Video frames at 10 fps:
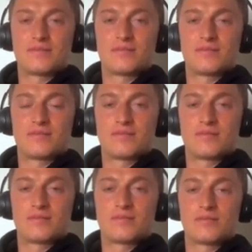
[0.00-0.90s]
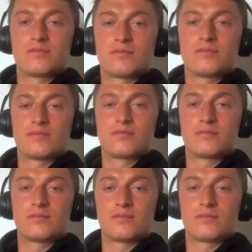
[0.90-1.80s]

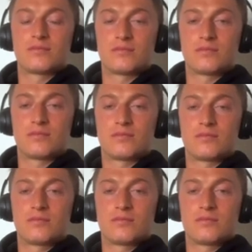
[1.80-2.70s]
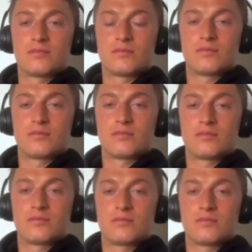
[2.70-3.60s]

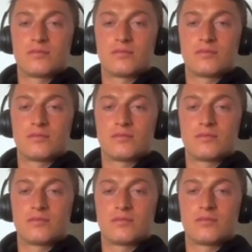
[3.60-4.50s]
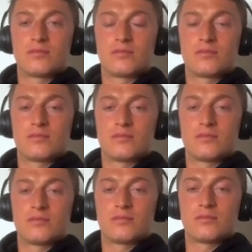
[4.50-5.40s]

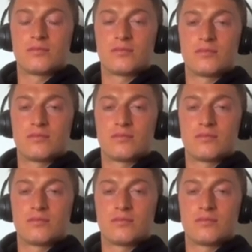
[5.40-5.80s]
(not speaking)